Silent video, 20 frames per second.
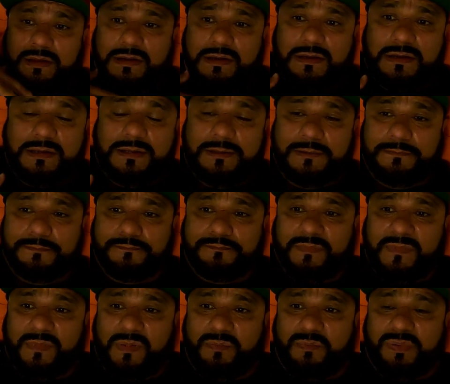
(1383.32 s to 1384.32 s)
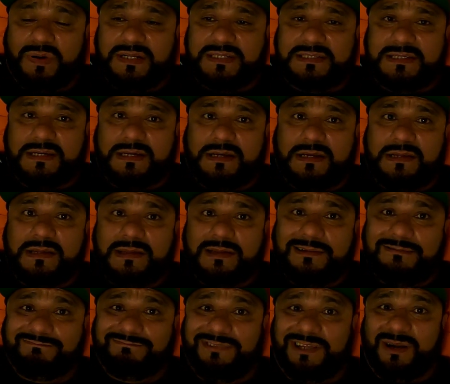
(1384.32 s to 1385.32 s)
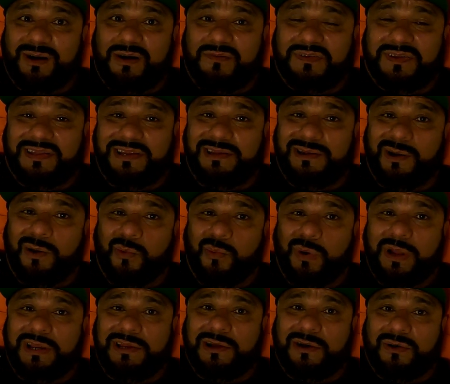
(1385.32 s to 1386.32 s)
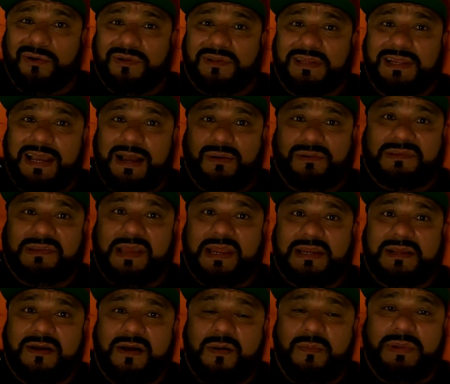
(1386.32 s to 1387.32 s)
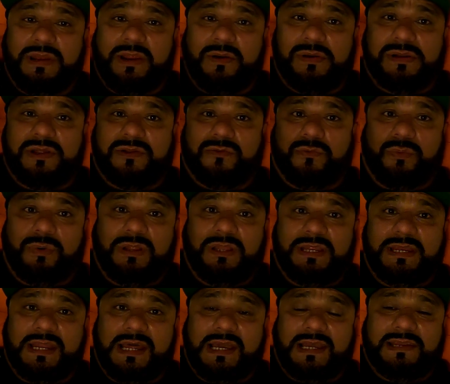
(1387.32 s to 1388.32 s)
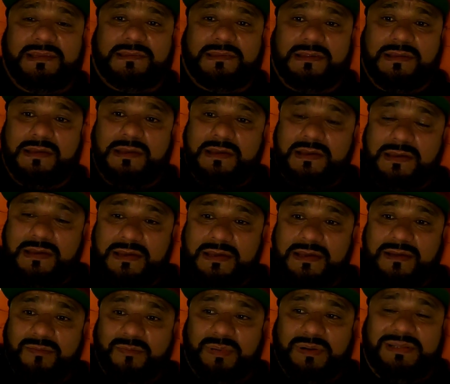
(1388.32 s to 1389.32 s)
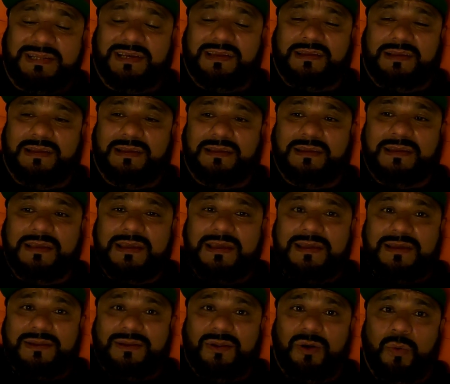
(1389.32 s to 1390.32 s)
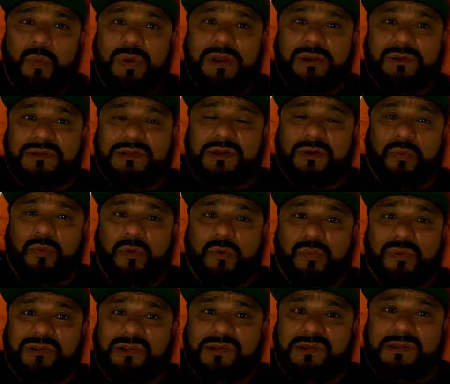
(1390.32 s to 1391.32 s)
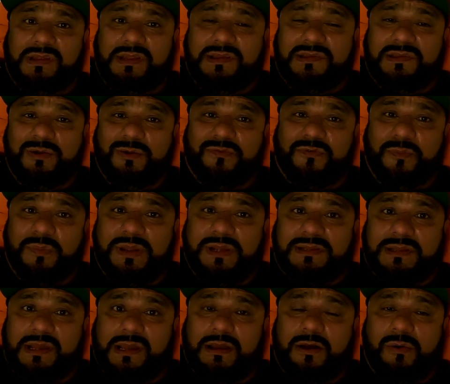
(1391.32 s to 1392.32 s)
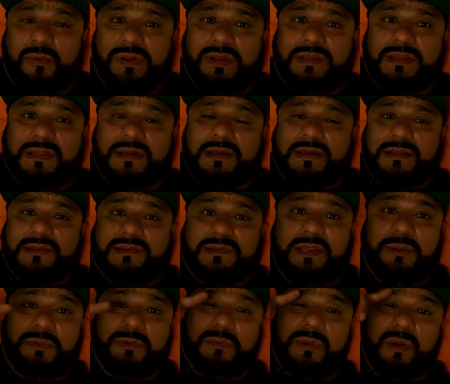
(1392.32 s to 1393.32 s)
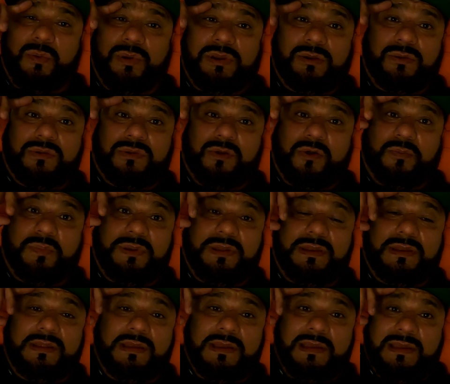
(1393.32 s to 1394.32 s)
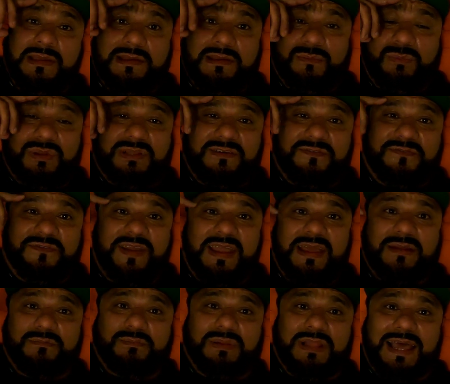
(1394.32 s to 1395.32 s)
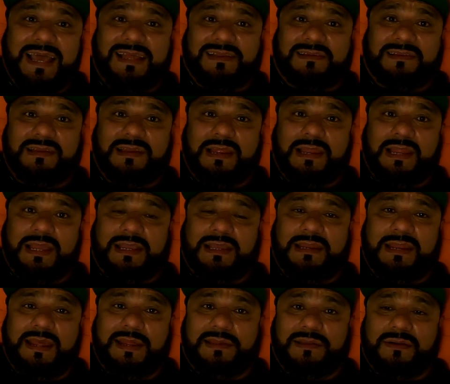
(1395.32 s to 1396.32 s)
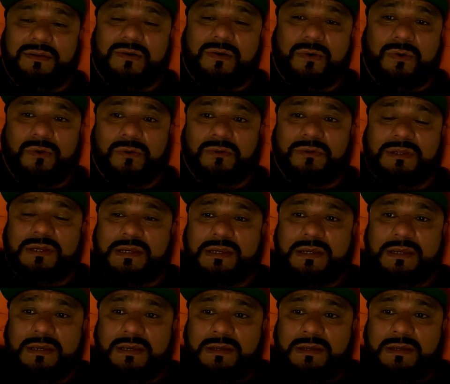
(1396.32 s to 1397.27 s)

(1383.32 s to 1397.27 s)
But you know, obviously no windows. The outside common area is really nice, but no windows in the room, which is new for me because I always sleep with my windows open, but the fan blasting. I like it nice and cold.